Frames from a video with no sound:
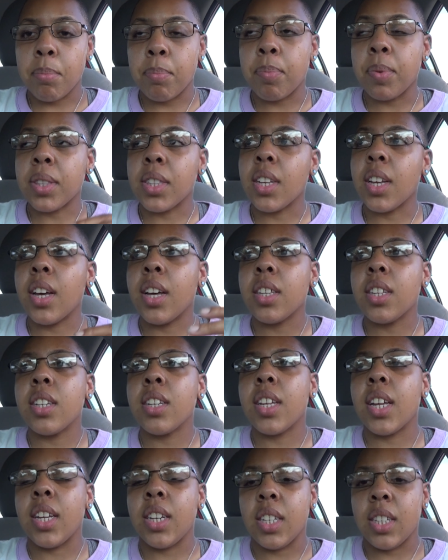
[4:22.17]
But the other
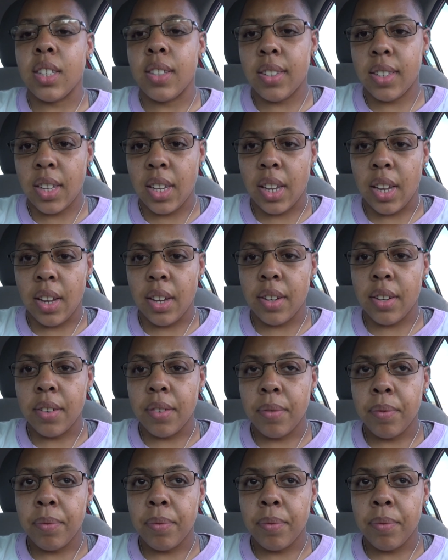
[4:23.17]
lady did,